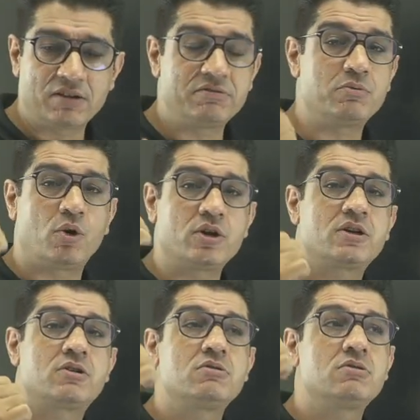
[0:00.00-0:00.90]
We want
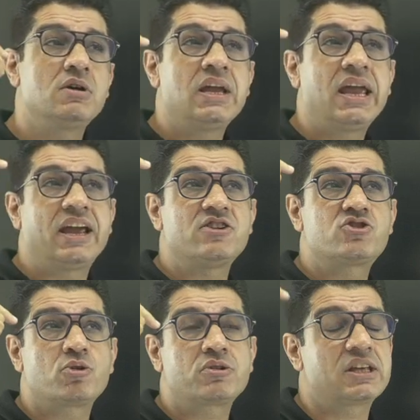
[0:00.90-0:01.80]
to
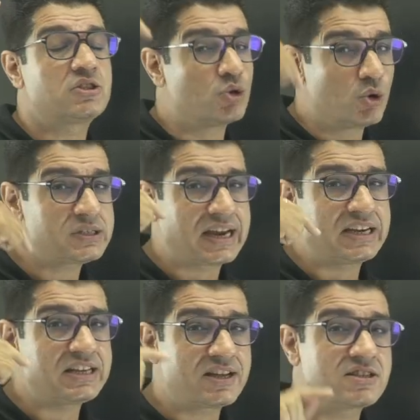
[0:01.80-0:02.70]
ensure that those
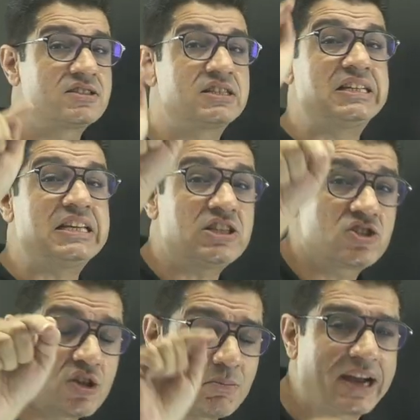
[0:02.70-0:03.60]
ideas reach the
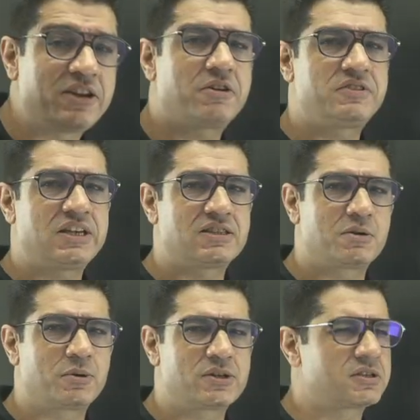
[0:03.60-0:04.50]
mind of the other
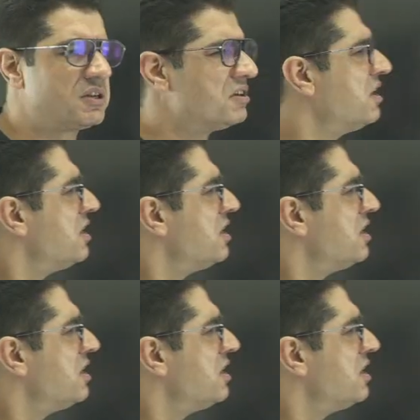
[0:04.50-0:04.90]
person.